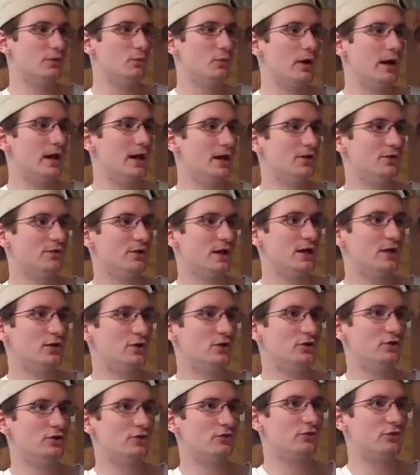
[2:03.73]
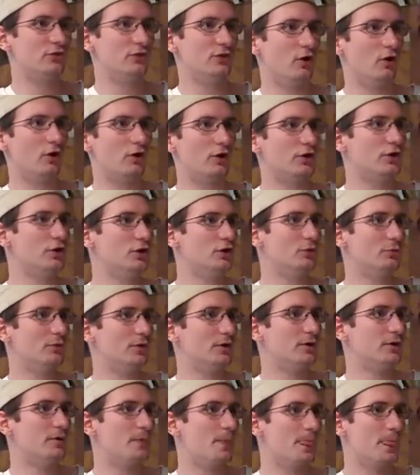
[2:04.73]
in ways that you just aren't
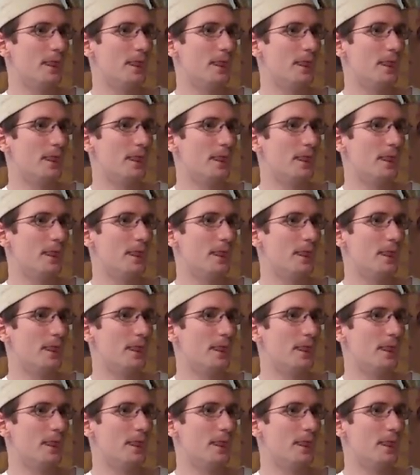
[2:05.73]
human.